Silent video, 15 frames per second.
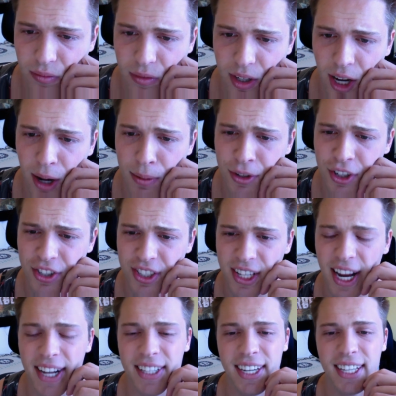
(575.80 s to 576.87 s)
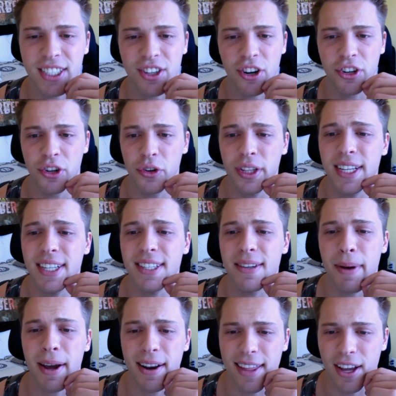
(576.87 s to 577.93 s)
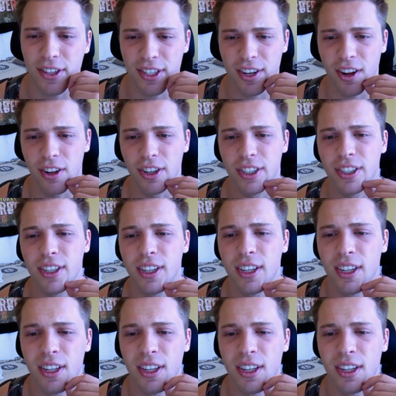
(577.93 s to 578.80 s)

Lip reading: How much does it take to get started doing this? About $1,000.